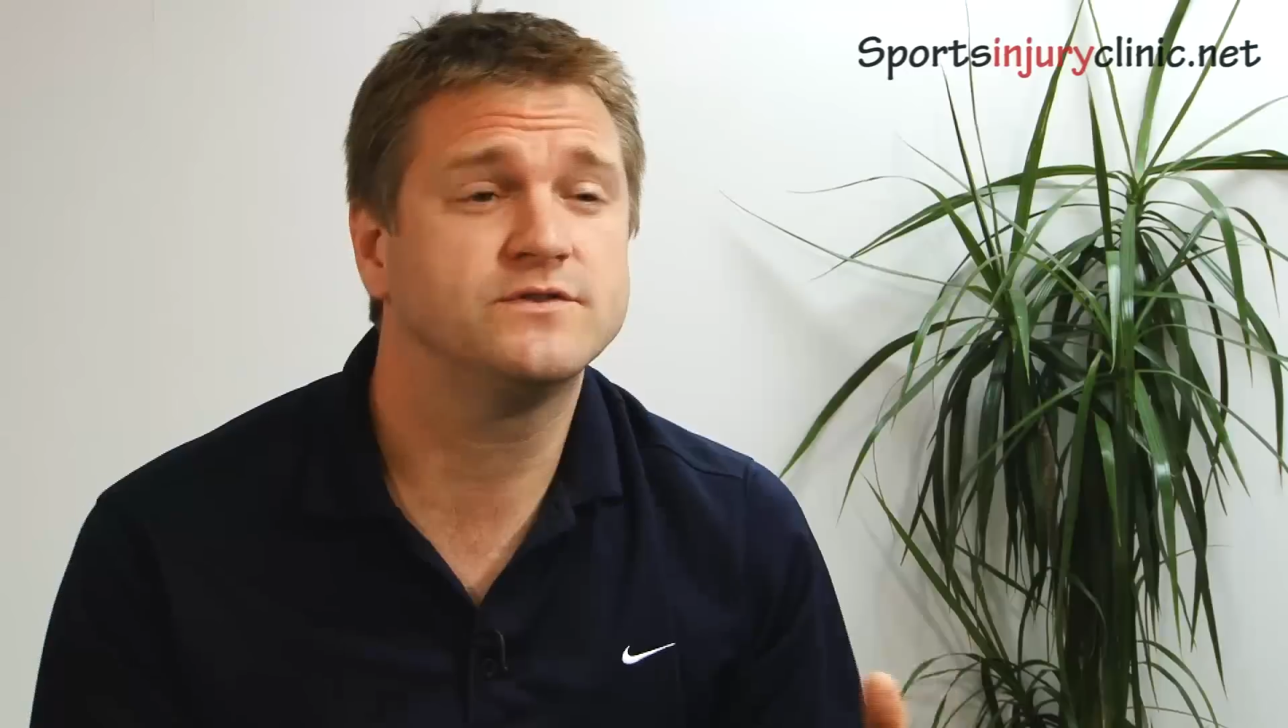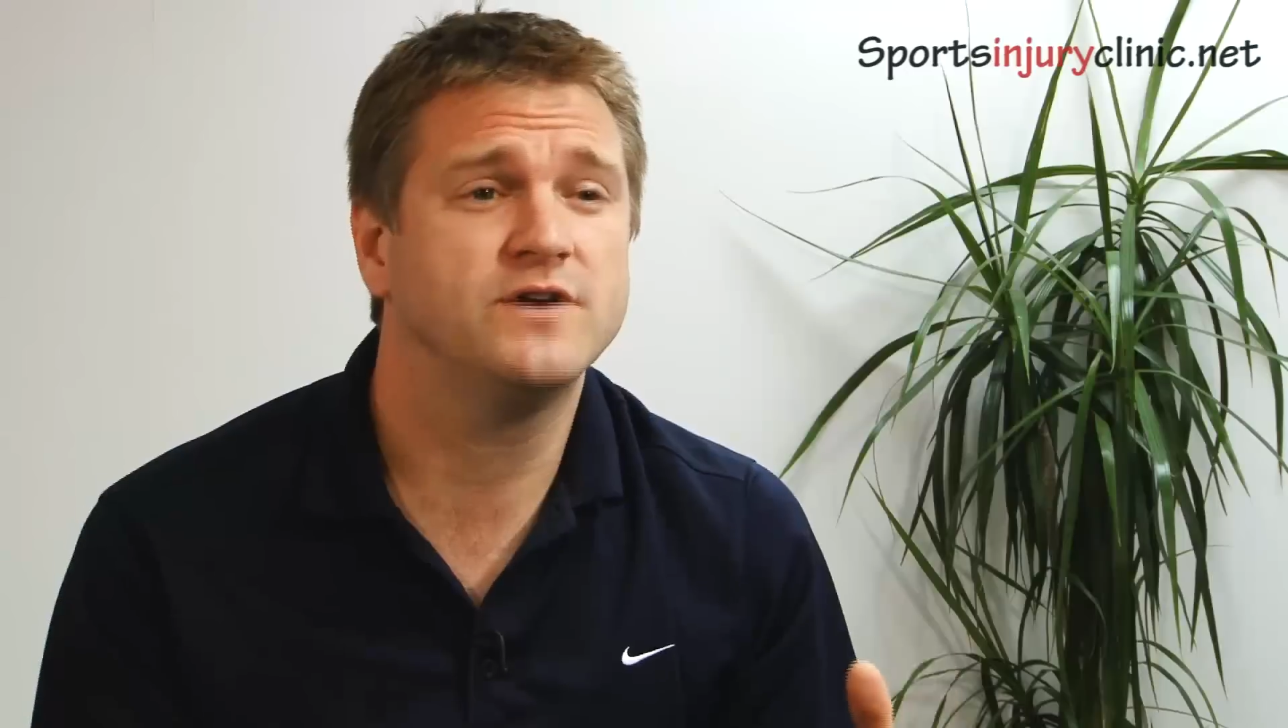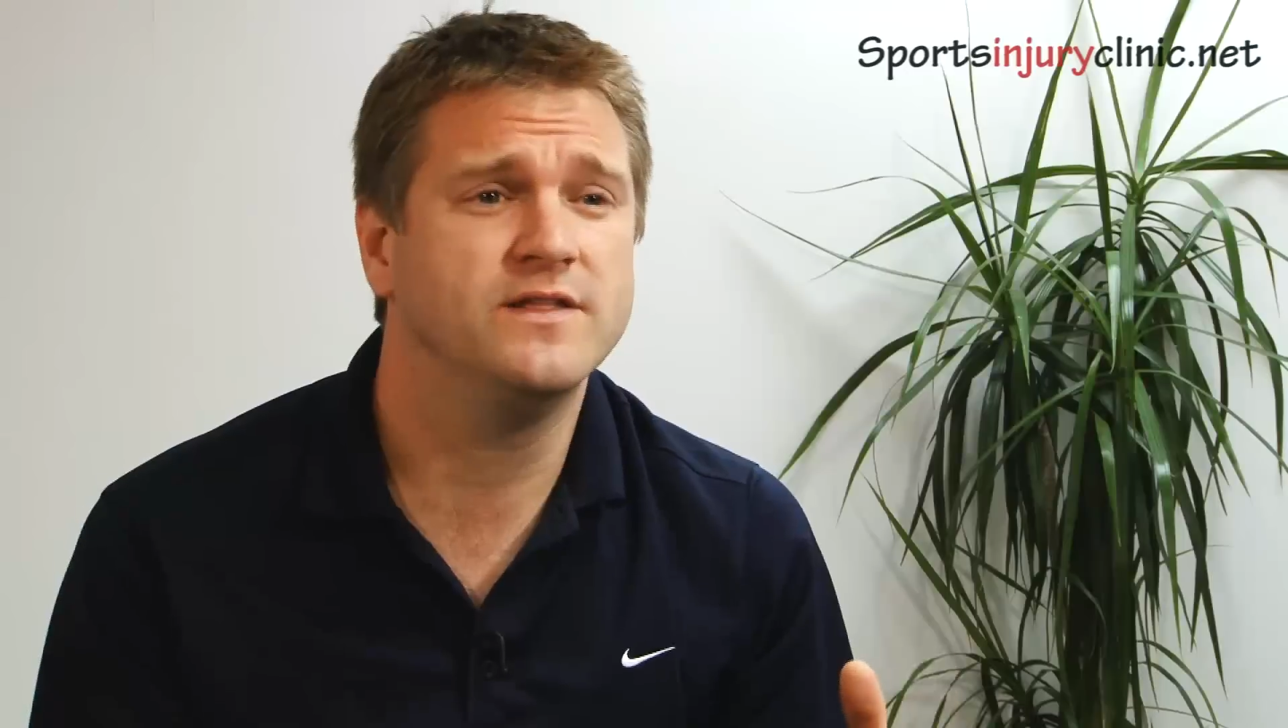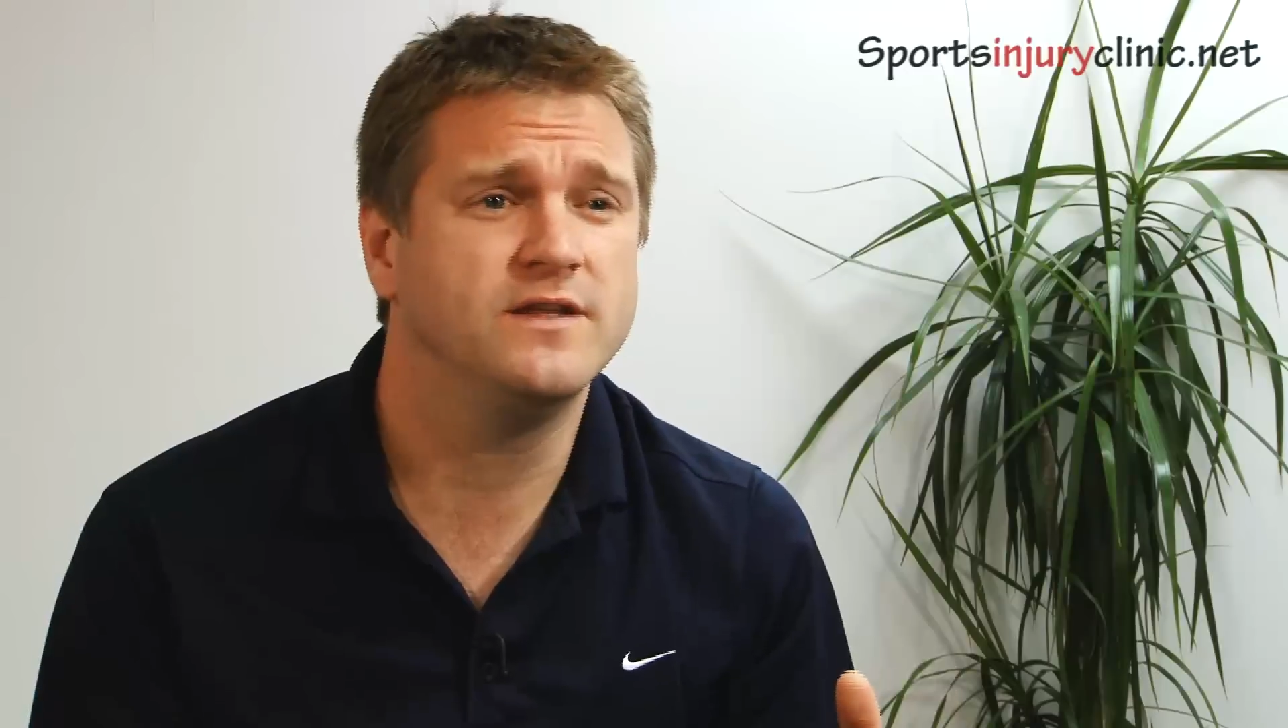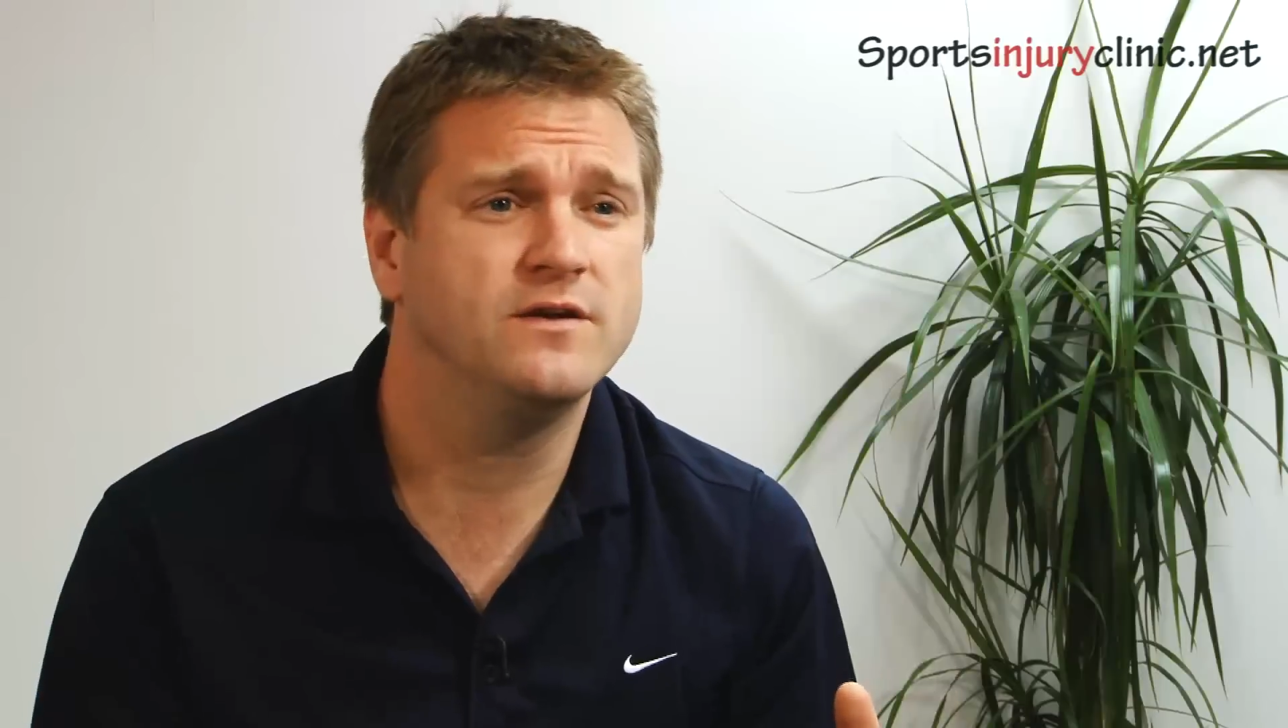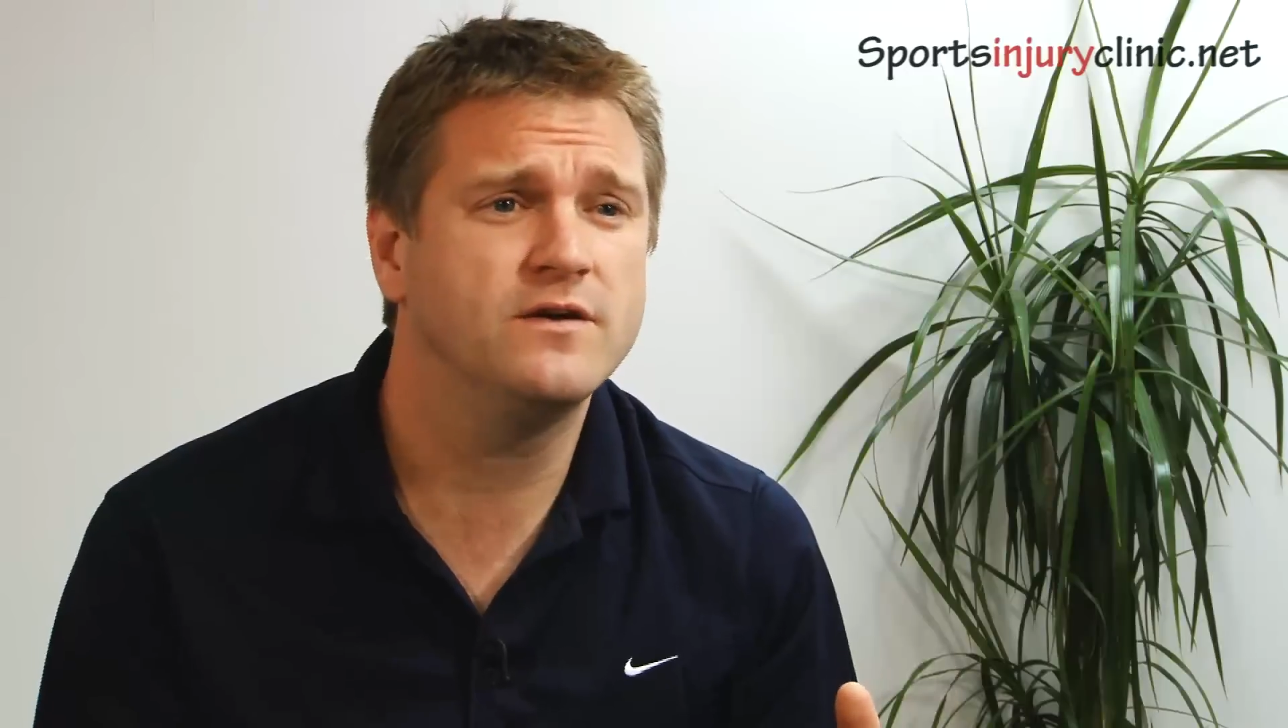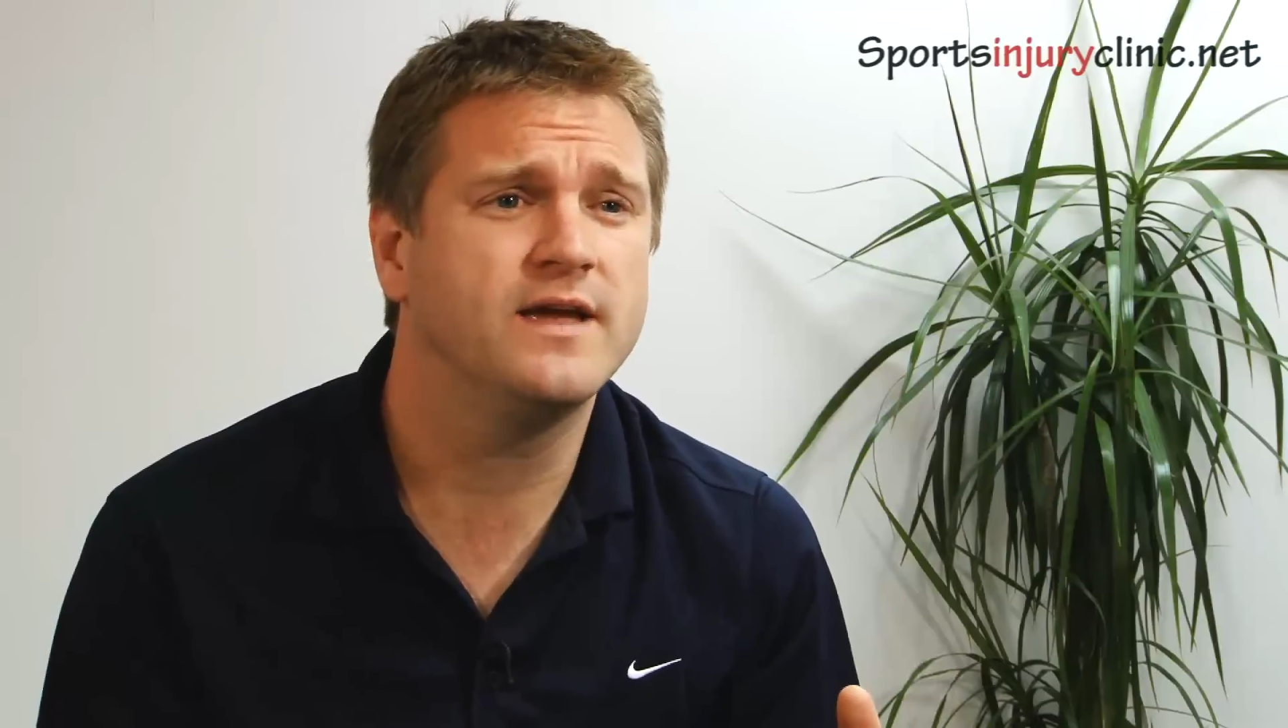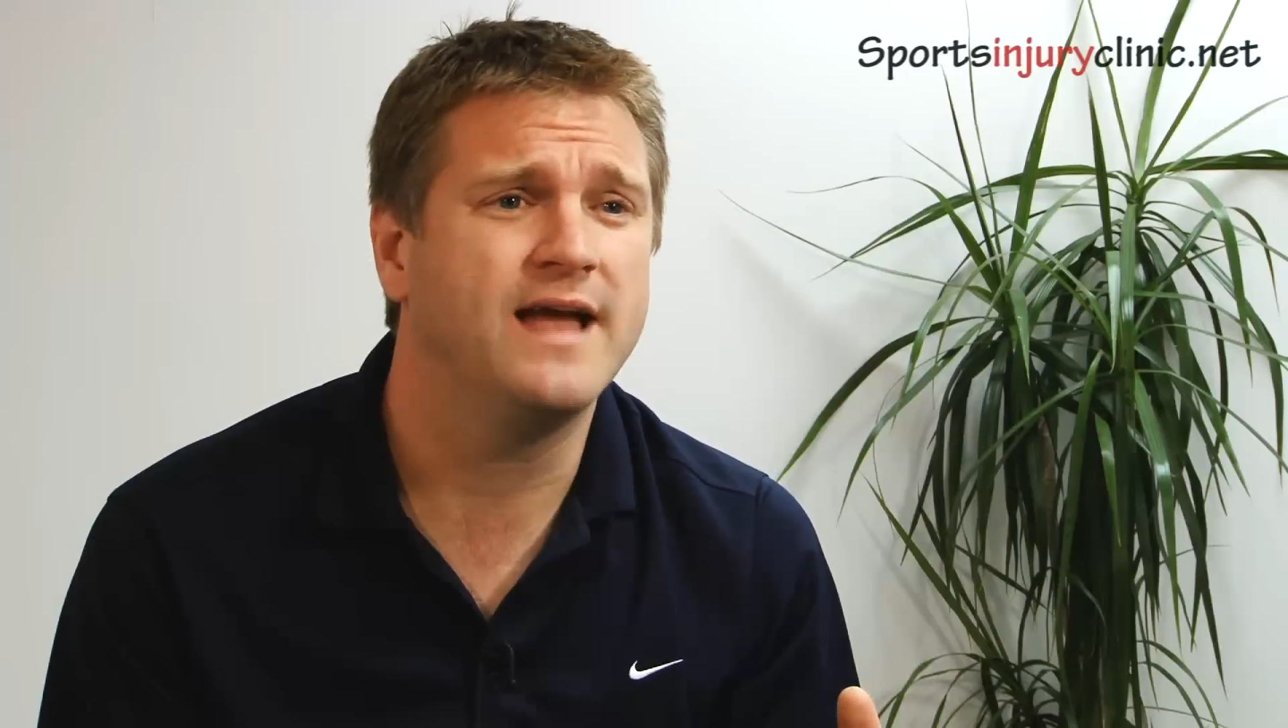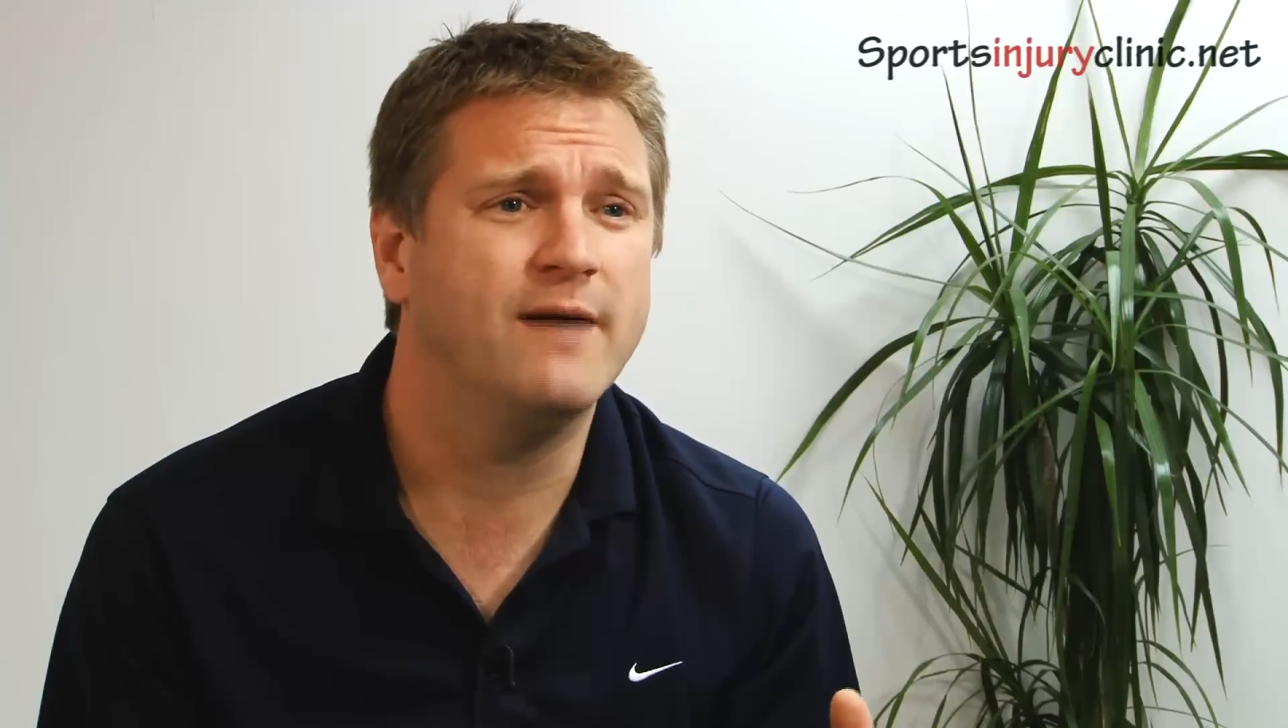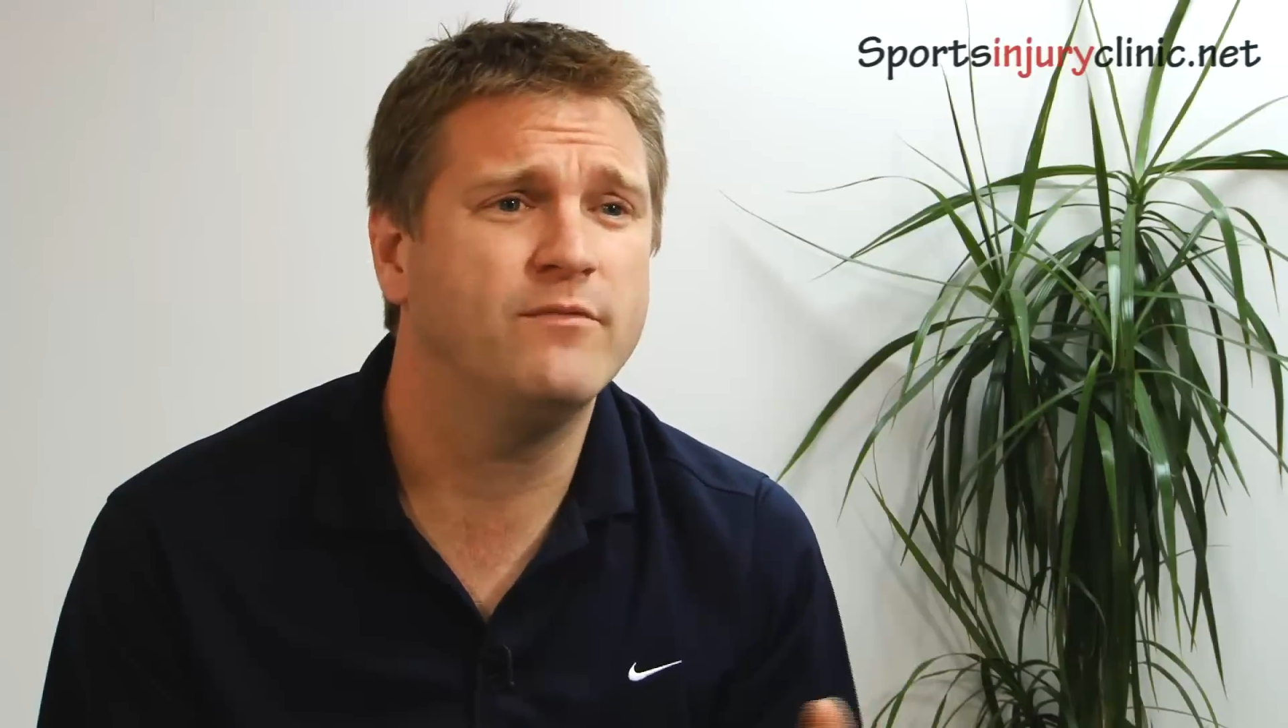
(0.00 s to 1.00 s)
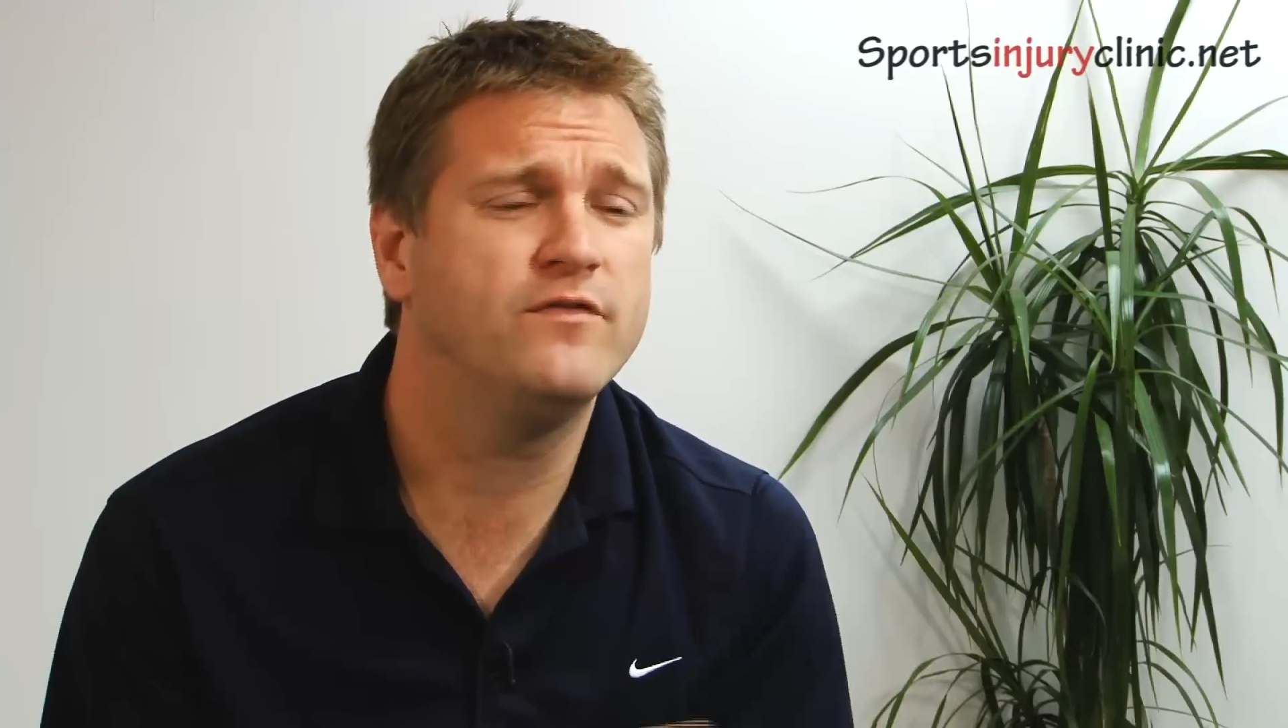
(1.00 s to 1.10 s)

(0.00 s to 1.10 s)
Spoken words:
strain that you're looking at